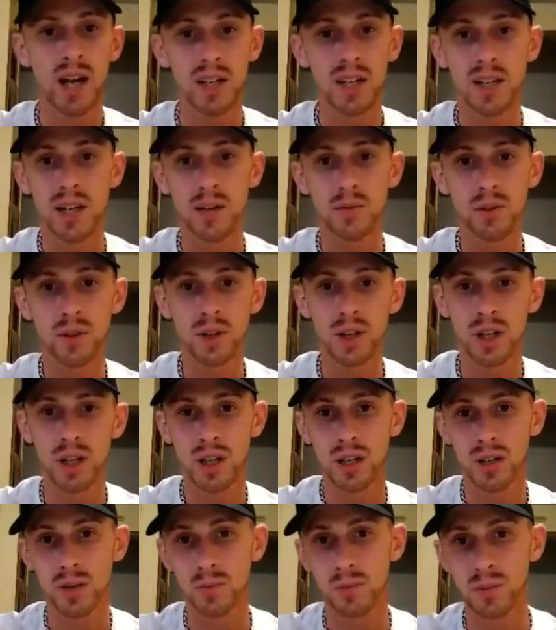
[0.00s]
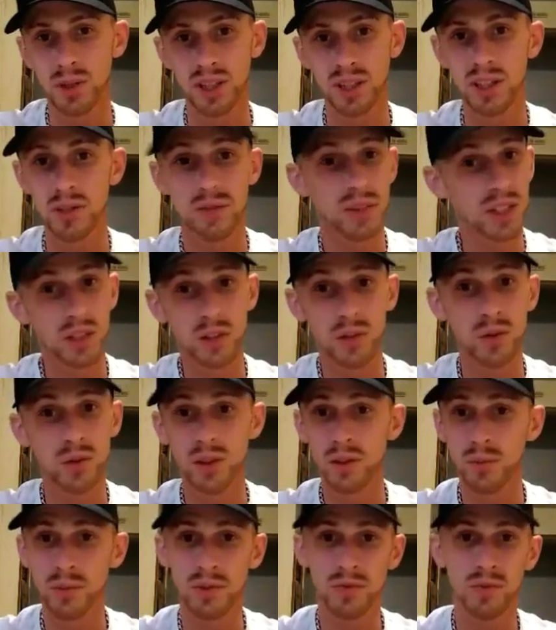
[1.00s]
never believed in doing
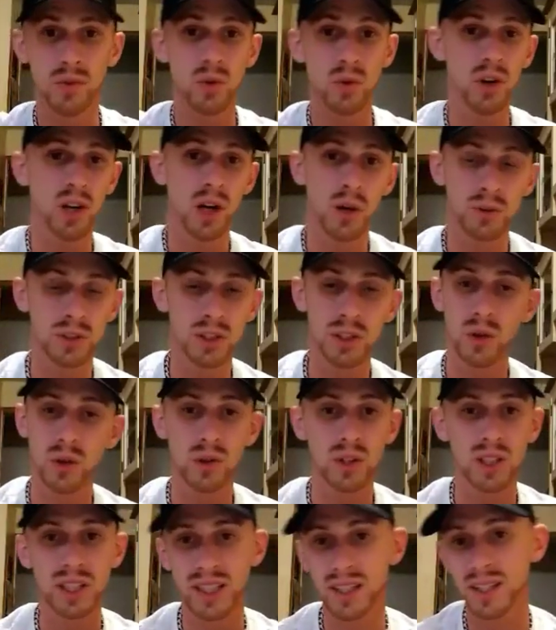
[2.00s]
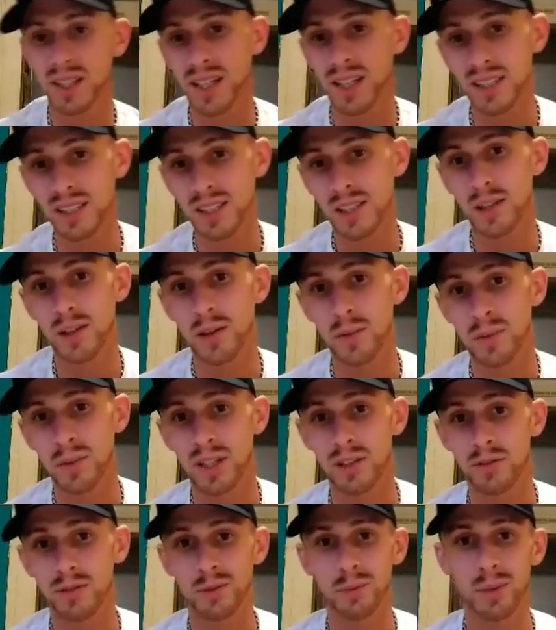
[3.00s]
them before. I was totally against them.
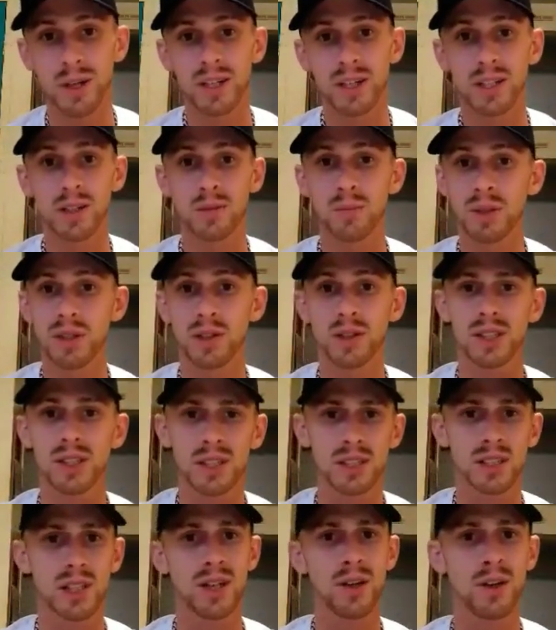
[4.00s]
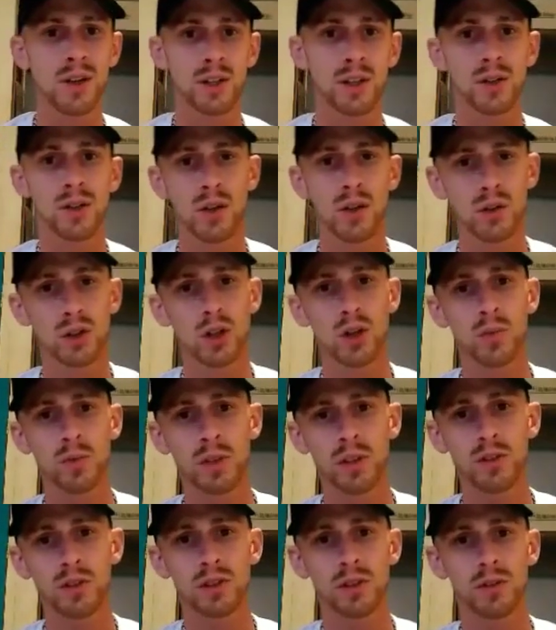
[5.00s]
And if somebody did pills, I'd say, oh, you know, Joe
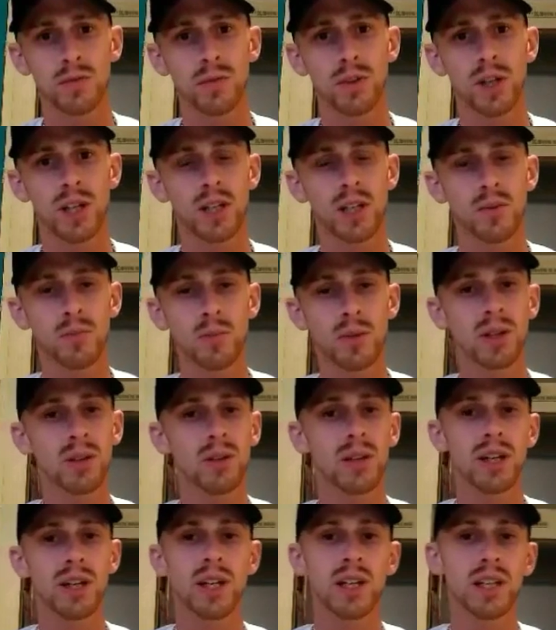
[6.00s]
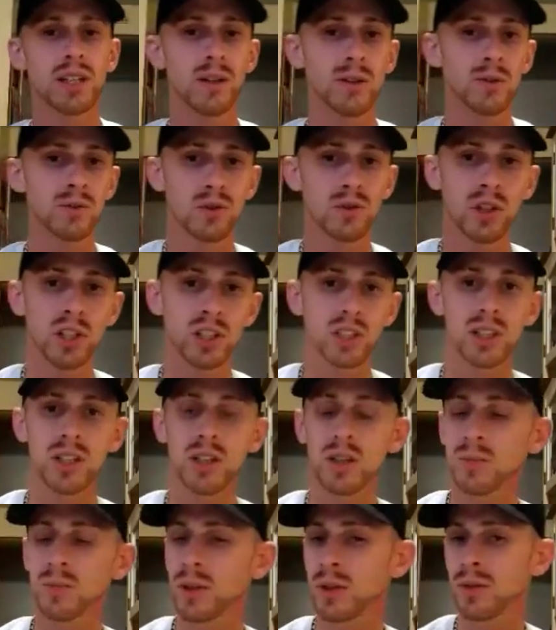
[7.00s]
Blow's a freaking pill head. Don't trust
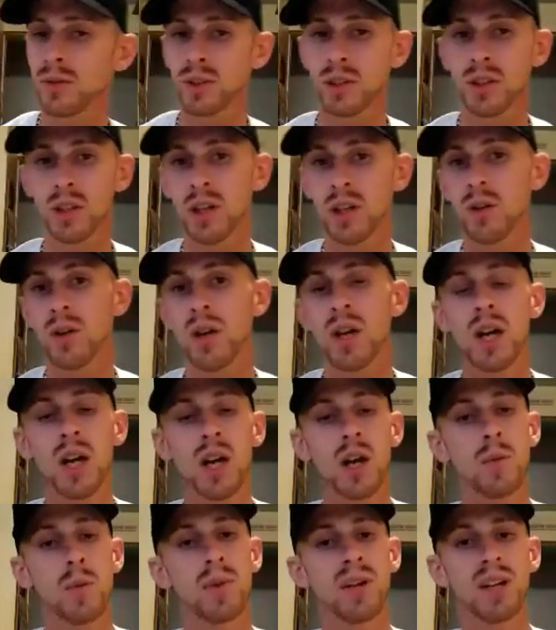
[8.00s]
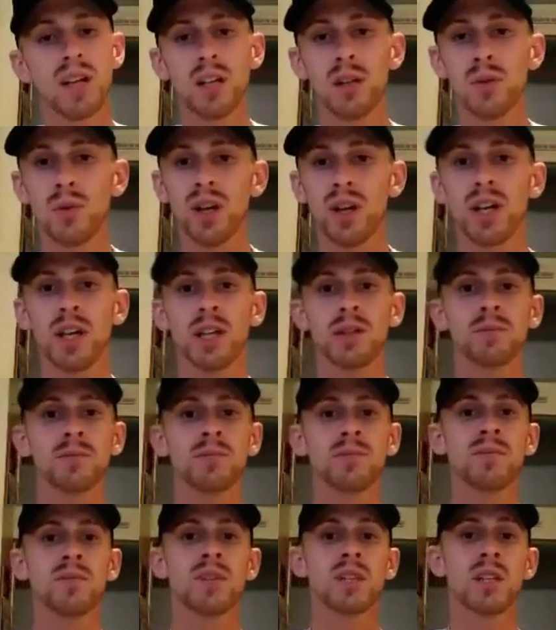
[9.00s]
him. Don't, you know. But anyway,
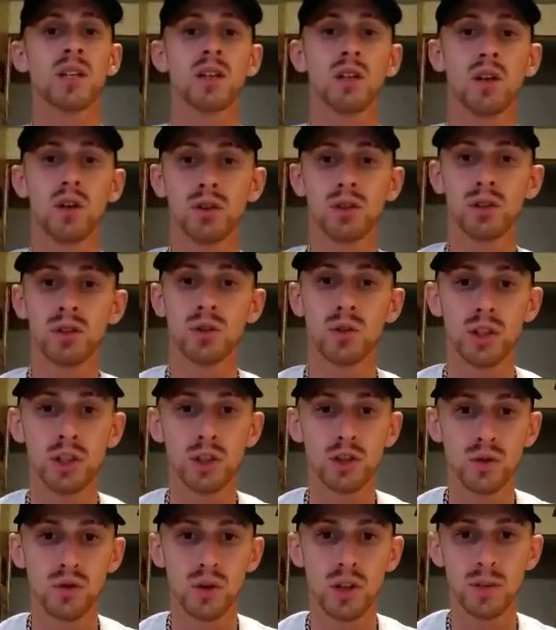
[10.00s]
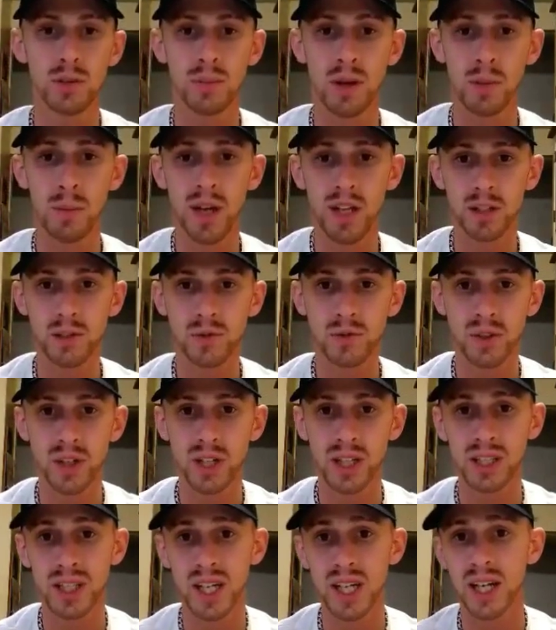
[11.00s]
long story short, my best
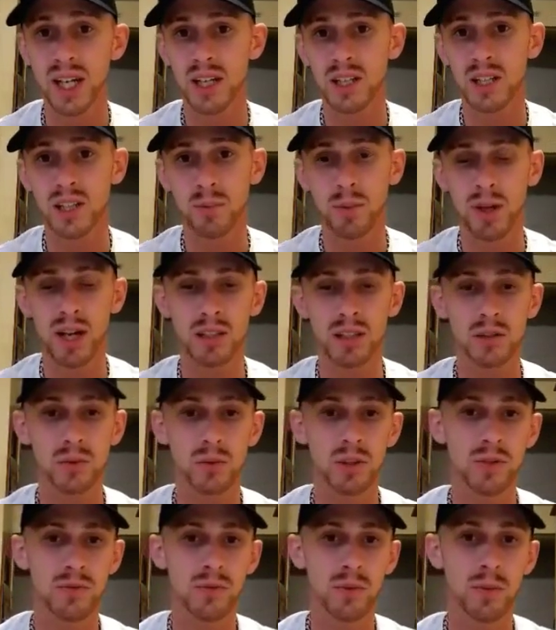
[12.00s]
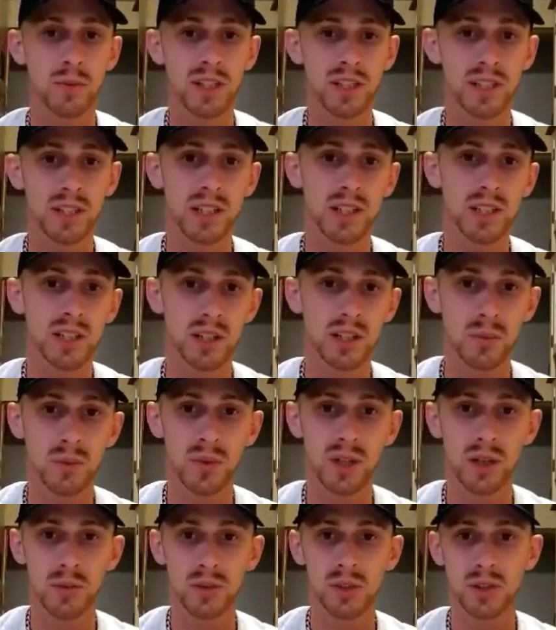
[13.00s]
friend that actually passed away from an addiction
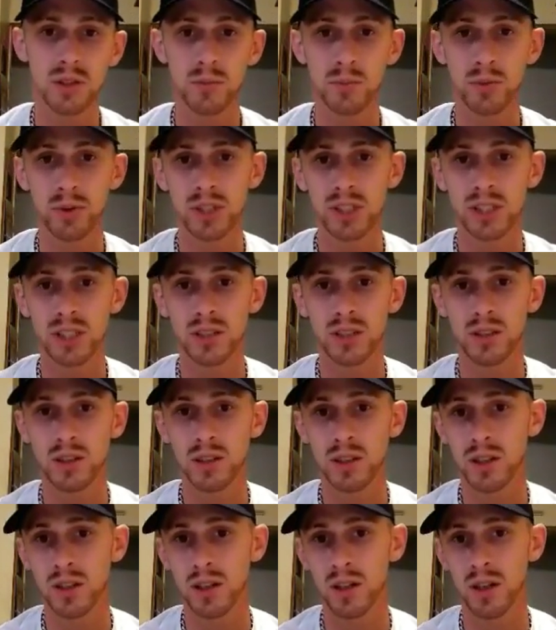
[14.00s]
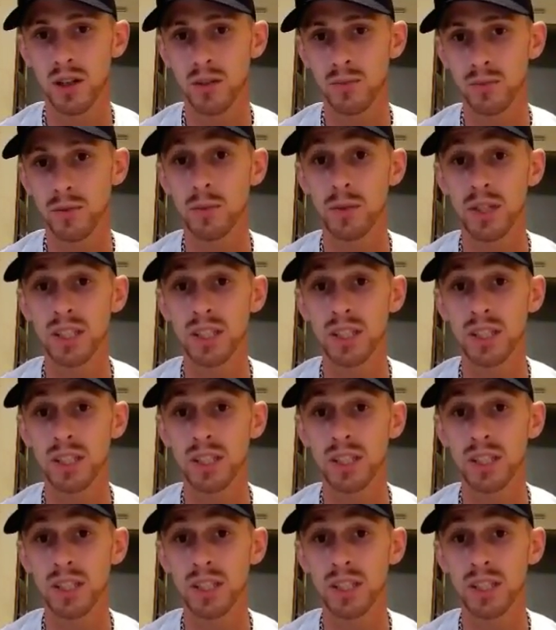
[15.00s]
when I was in prison, like